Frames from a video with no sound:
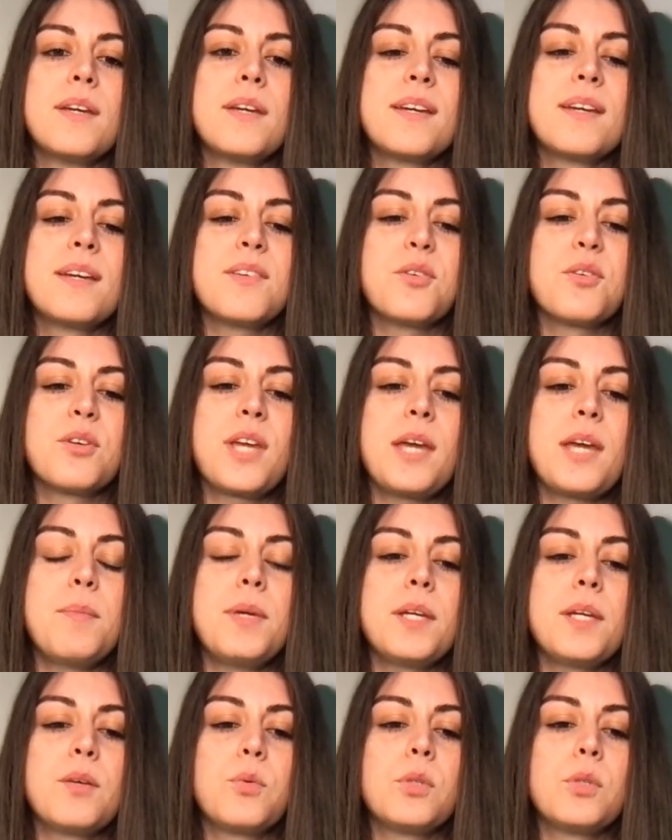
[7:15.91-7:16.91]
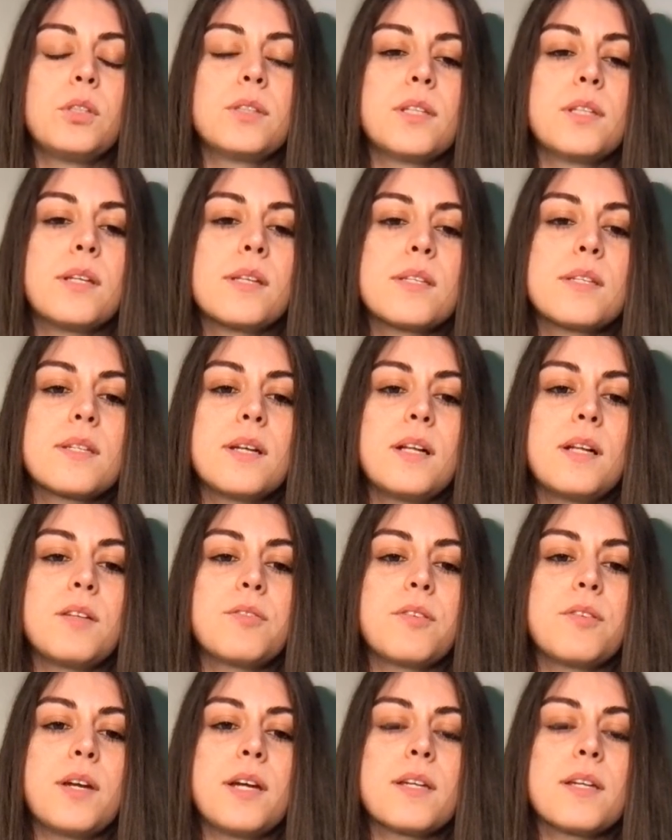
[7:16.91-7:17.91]
You know, gaming world in itself
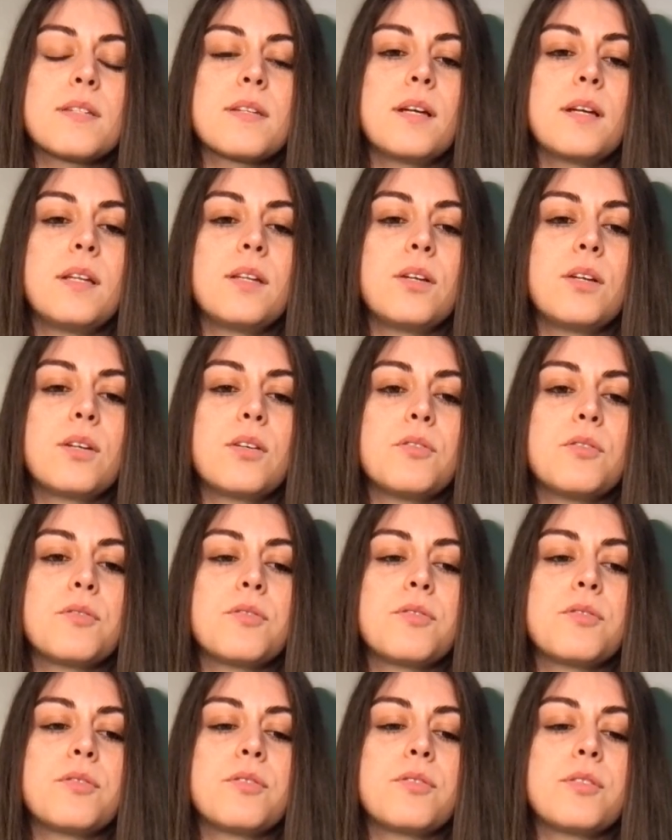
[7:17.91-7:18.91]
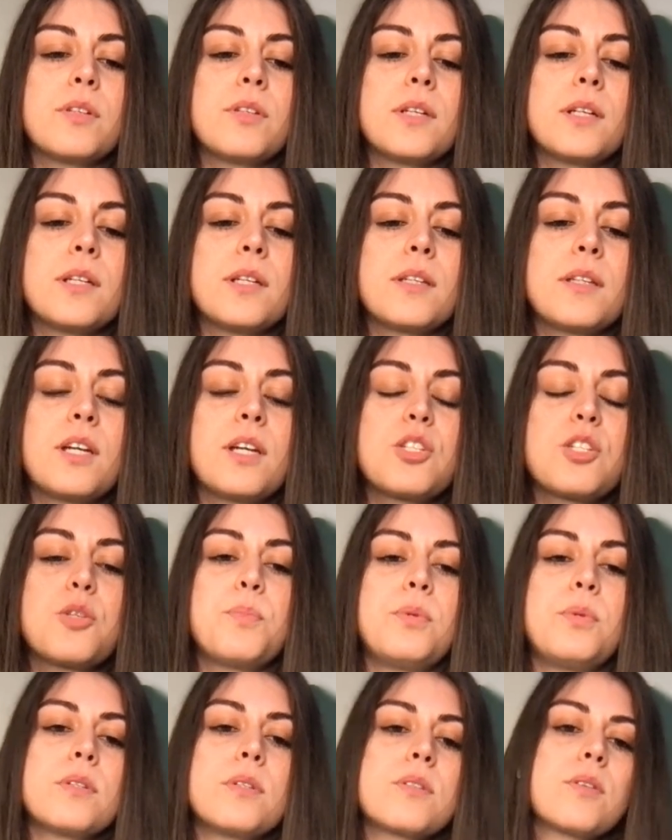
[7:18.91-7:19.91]
has a lot of touch
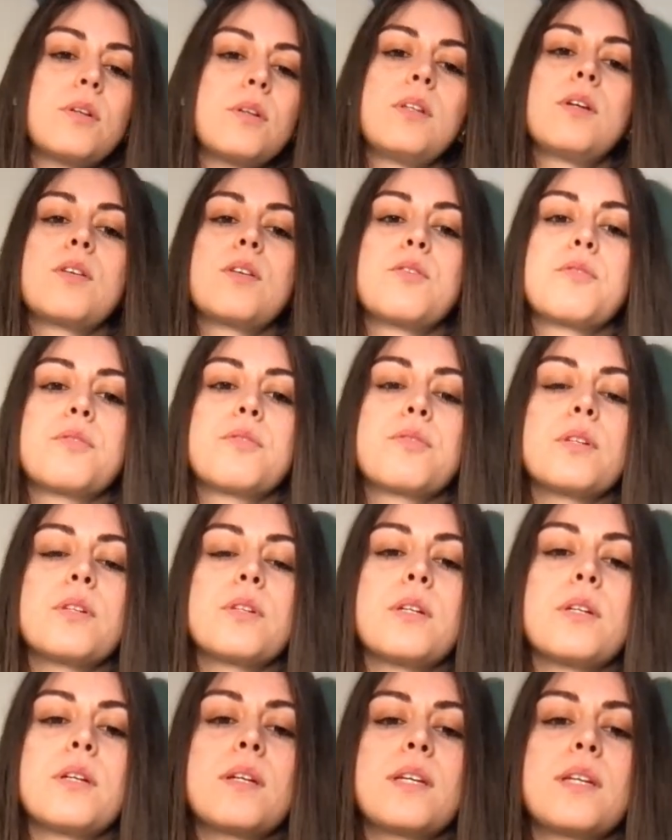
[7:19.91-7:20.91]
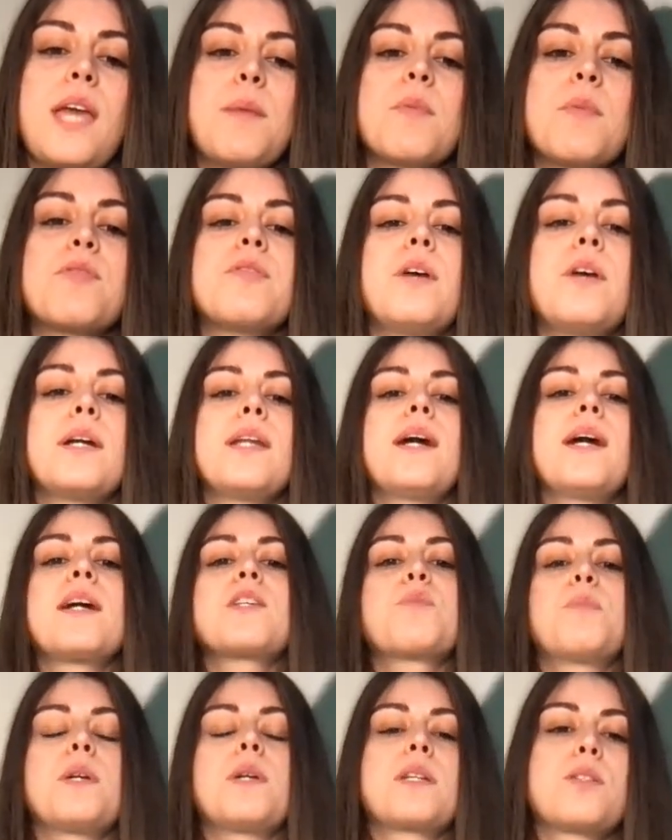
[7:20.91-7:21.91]
points or a lot of gamified
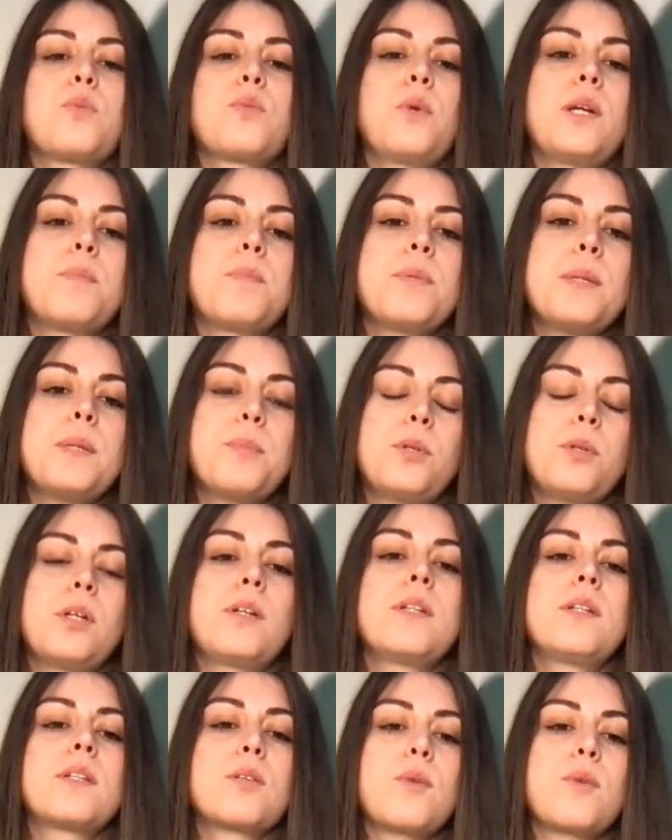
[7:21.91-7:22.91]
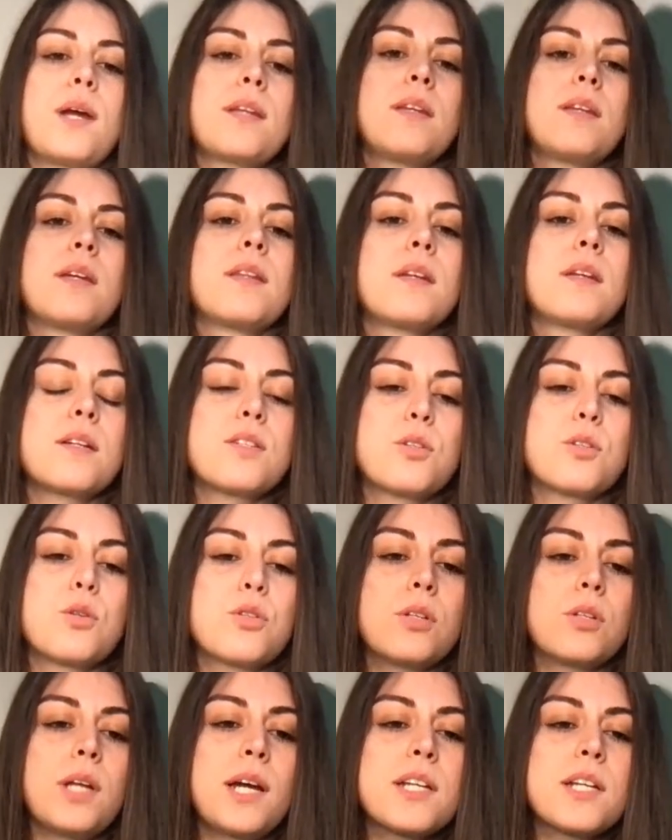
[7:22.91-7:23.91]
aspects where people are interacting and there are
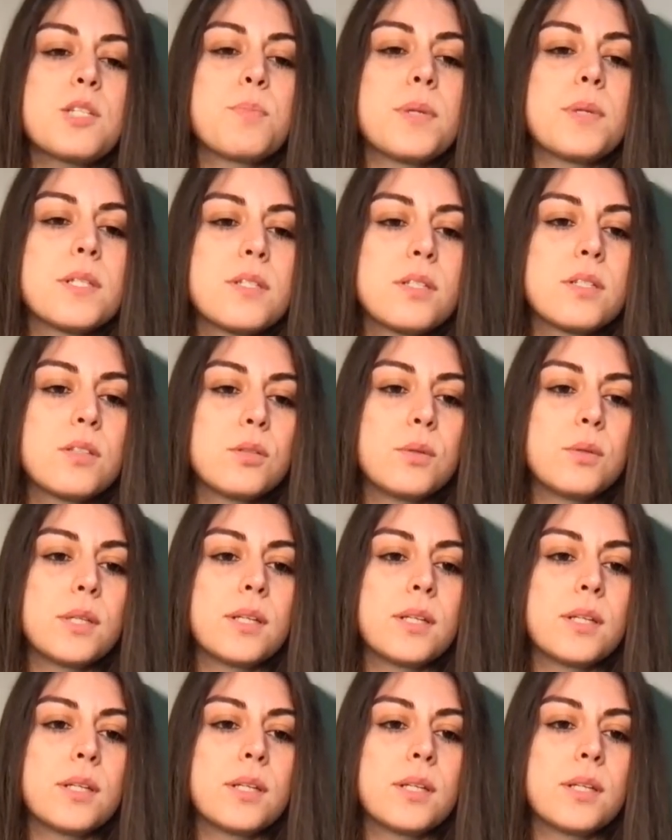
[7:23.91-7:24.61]
social aspects to it.